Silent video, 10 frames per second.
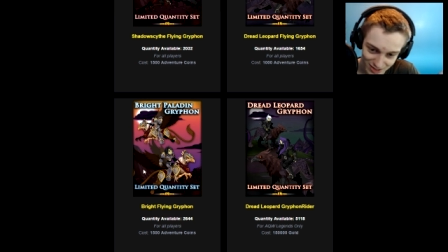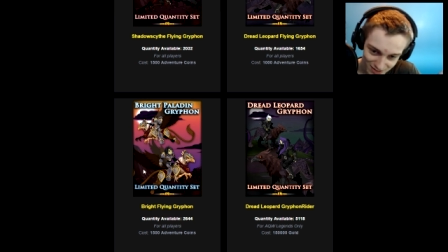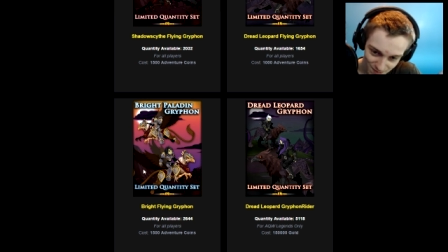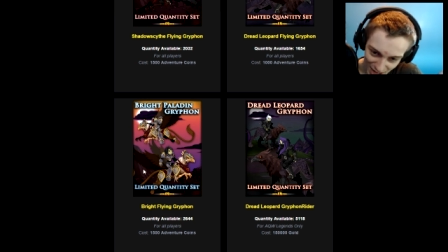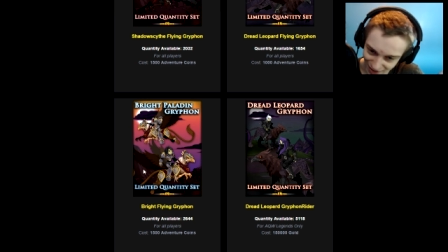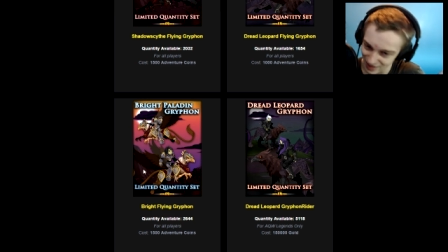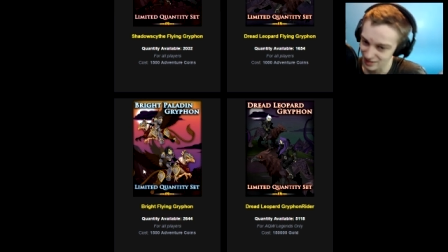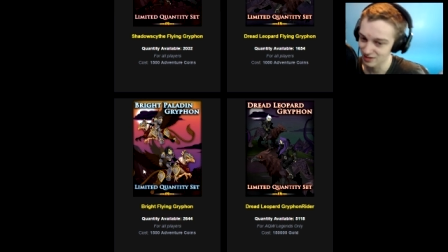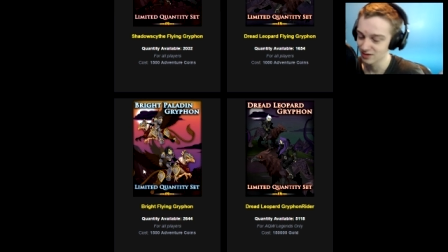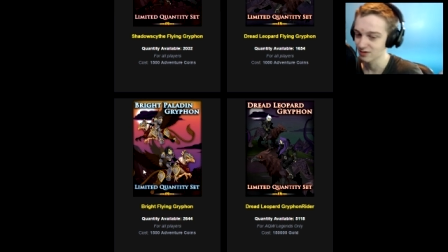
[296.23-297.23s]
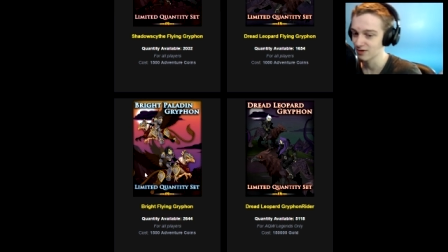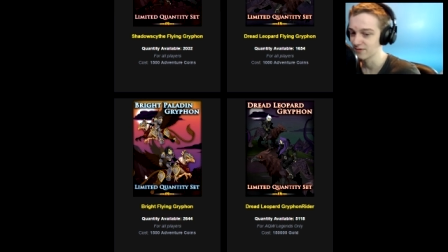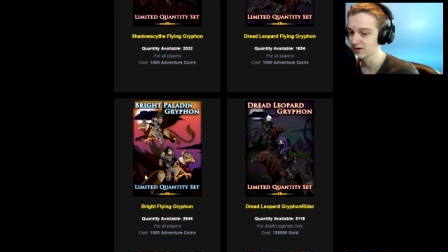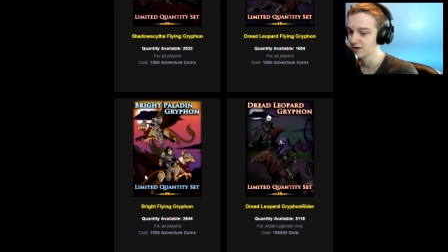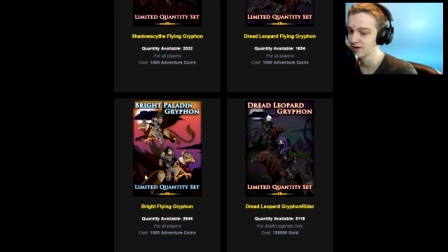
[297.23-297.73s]
Paladin
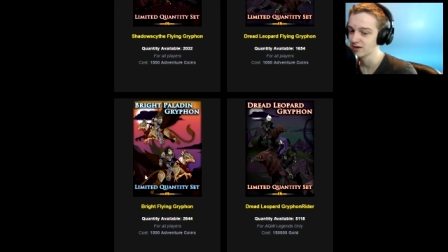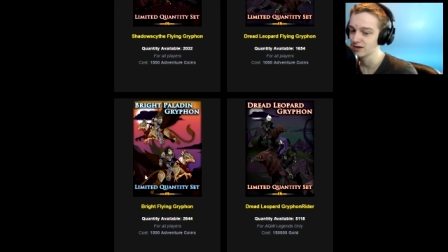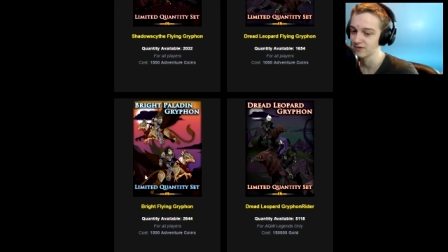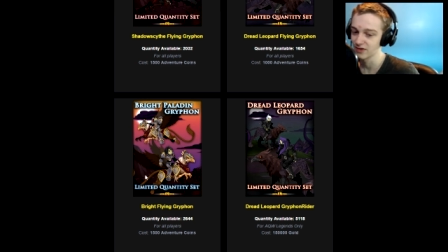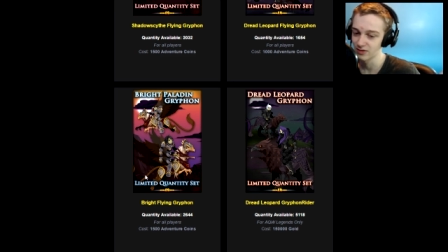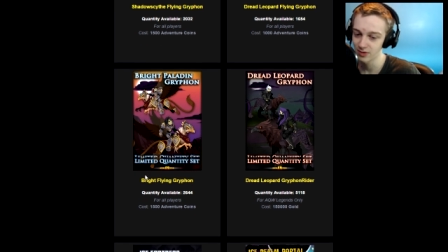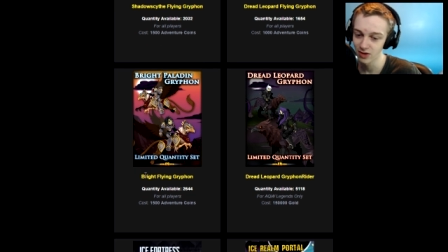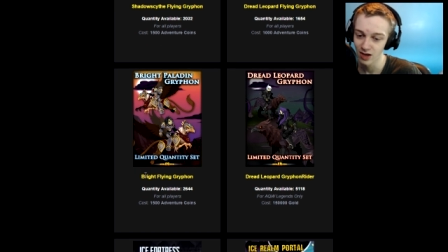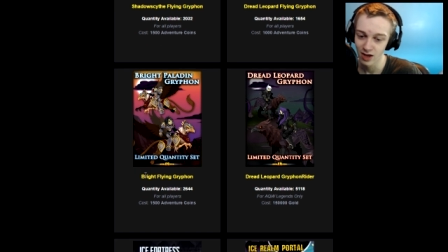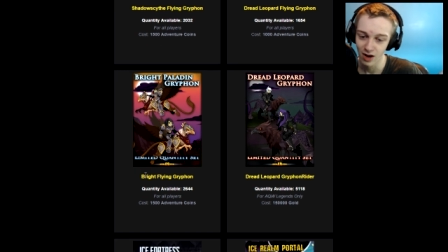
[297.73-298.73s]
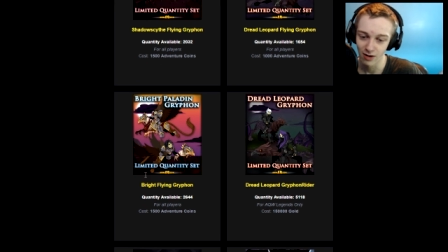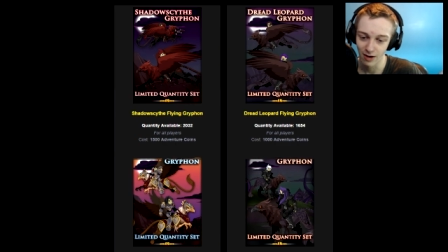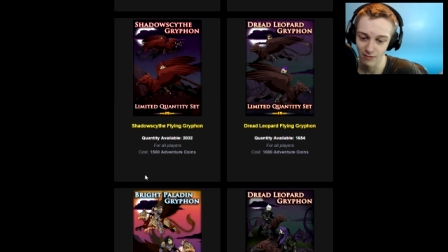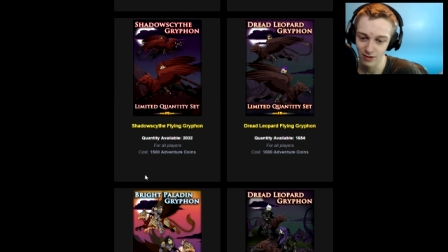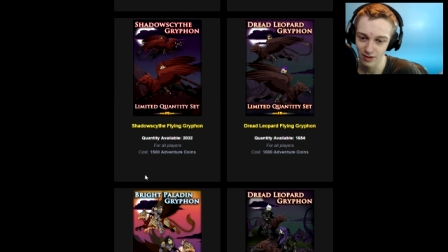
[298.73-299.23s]
Griffin is available.
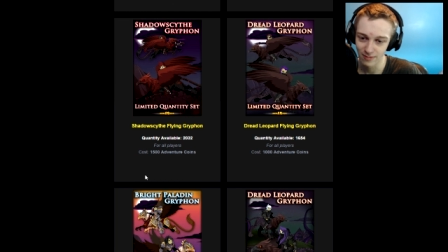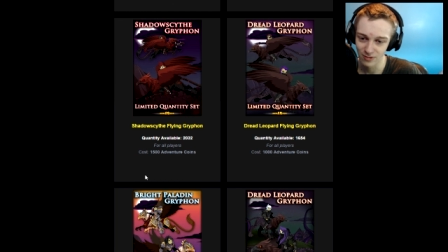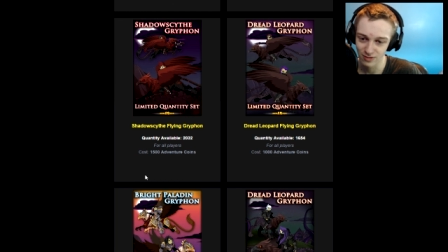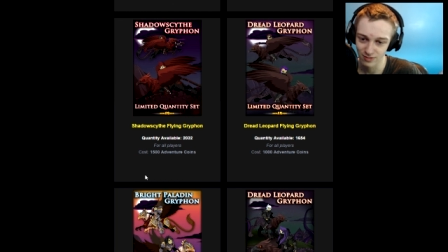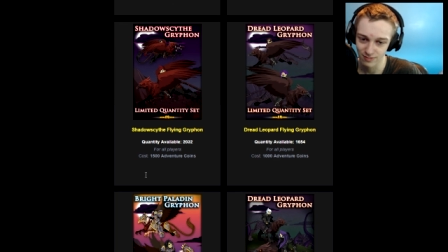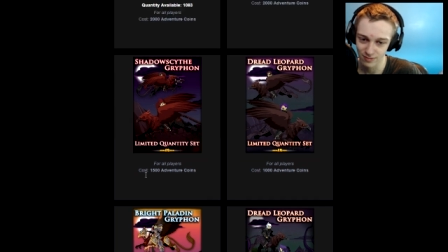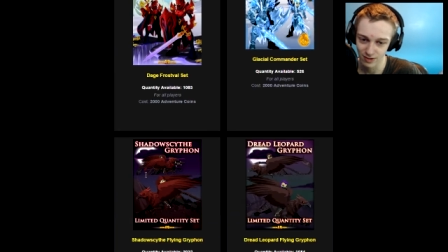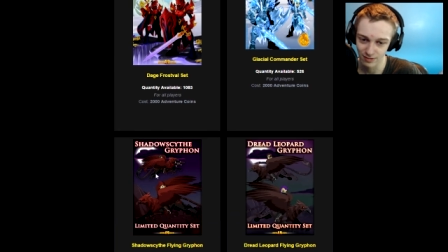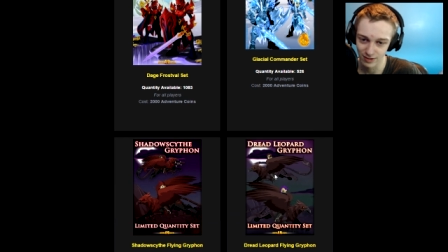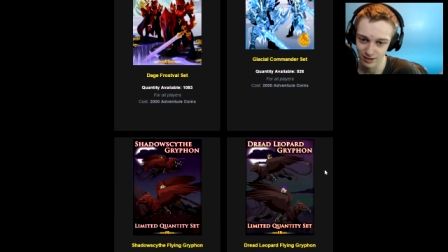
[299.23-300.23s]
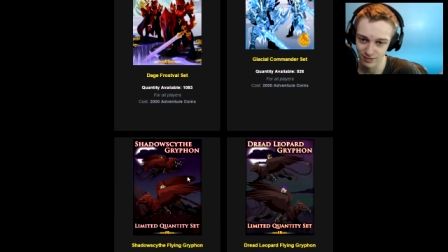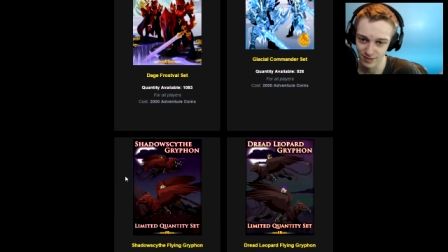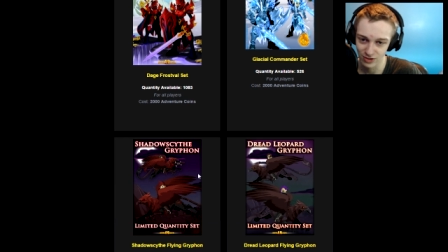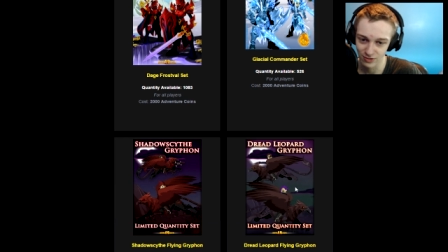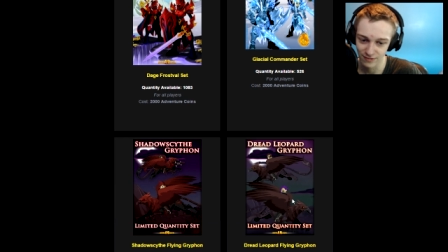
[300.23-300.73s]
Alright, well, I'm just... Alright, there's a
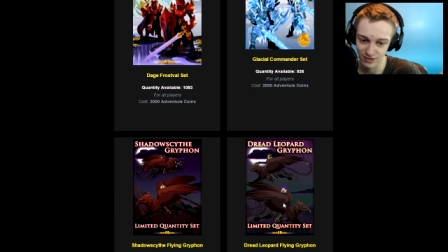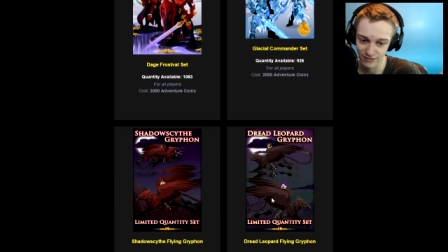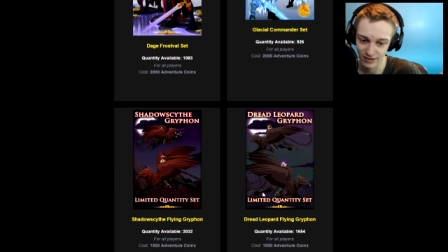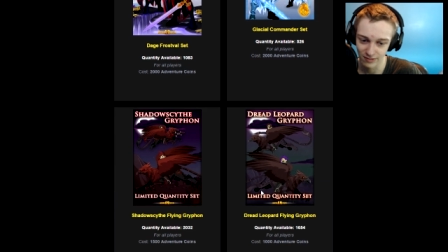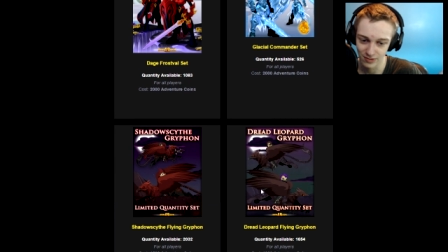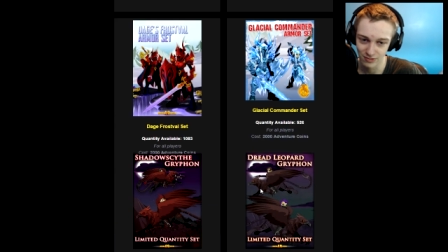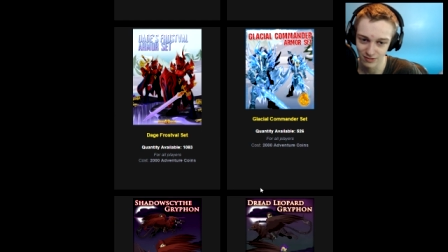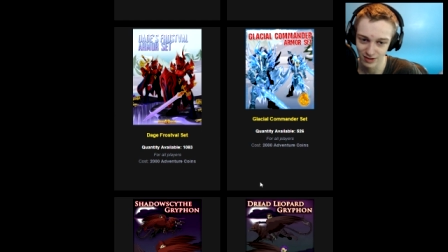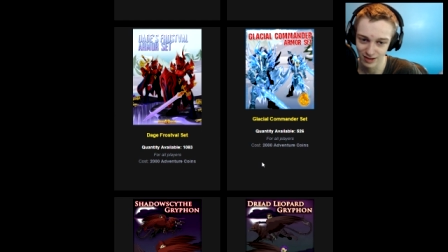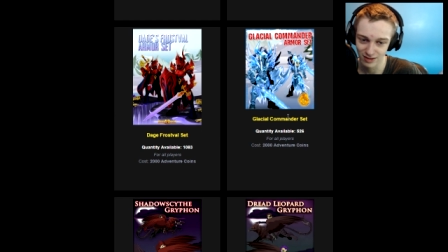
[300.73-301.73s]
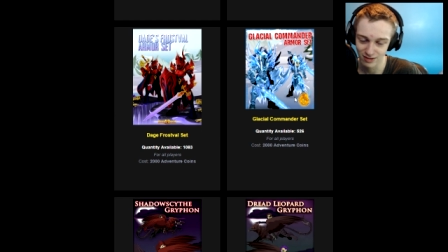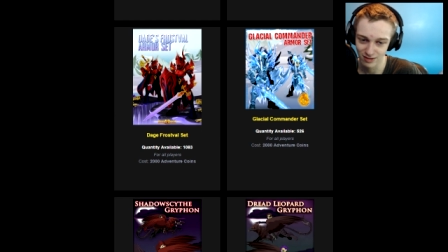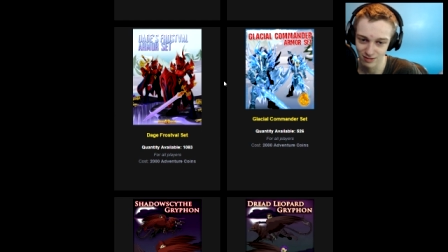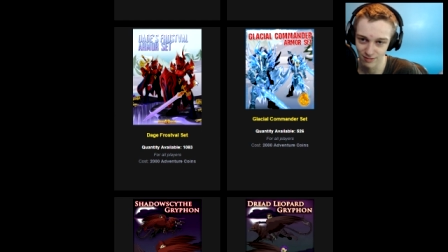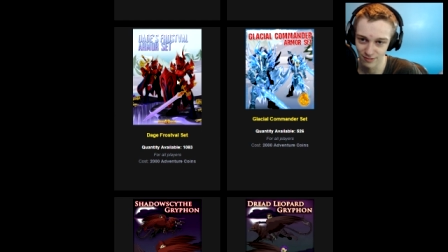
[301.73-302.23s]
bunch of Griffins available. I
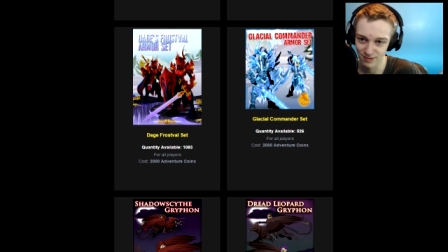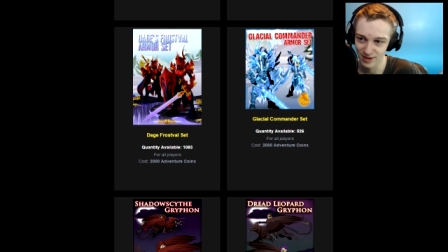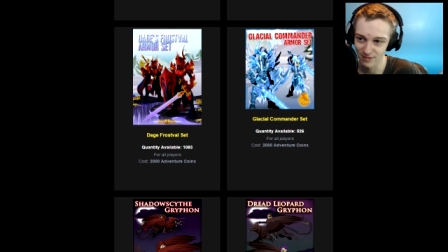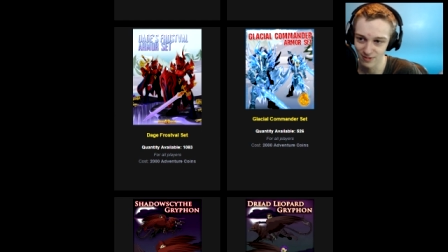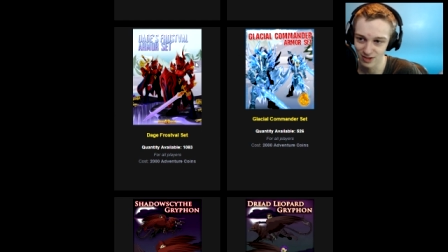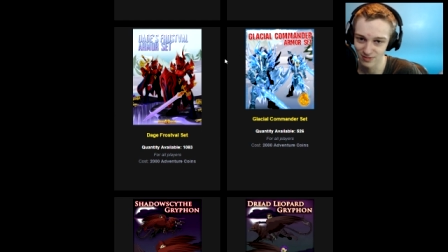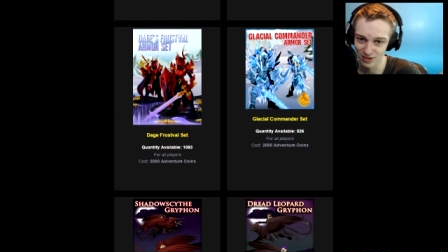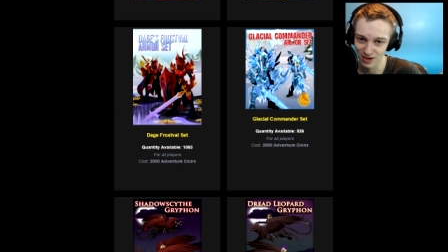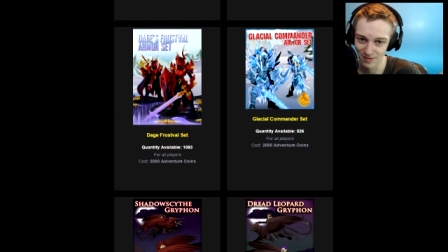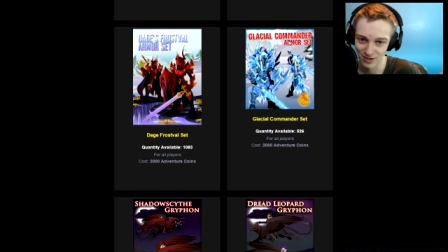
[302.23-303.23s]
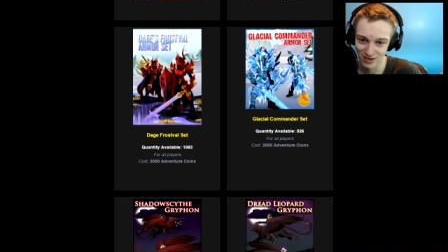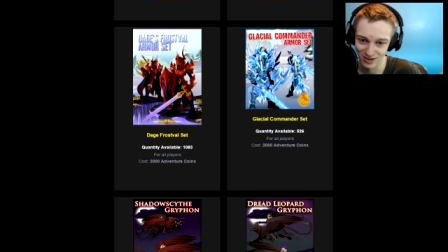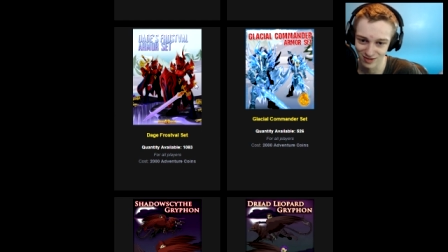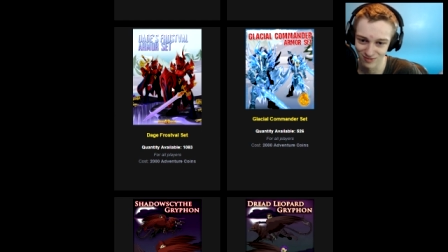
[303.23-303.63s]
I'm spending way too much time on this